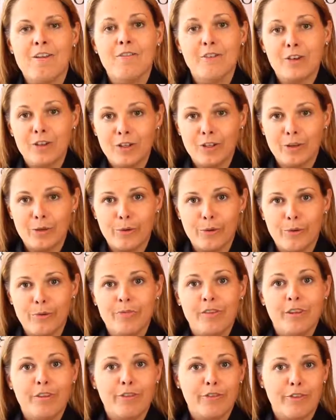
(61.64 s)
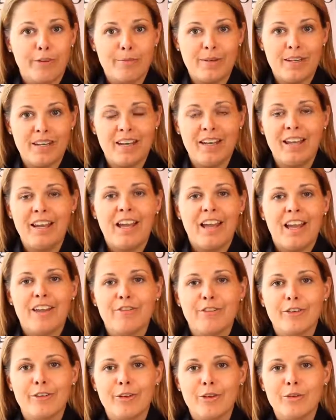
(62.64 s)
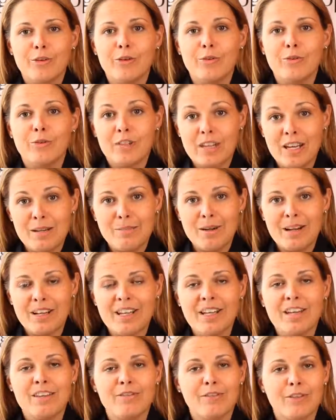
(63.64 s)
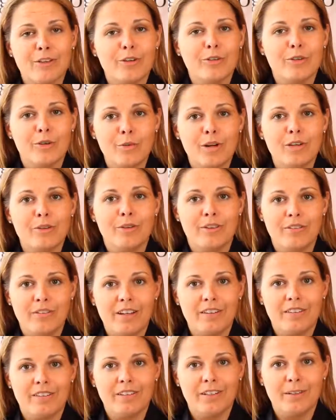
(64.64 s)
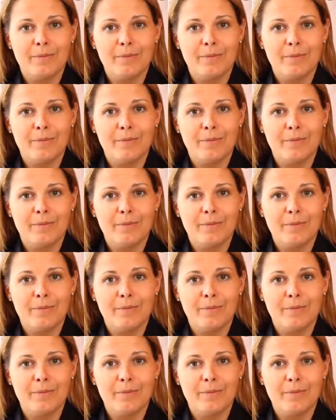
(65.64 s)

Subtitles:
for you, for me, and for those who need money and for those who want to invest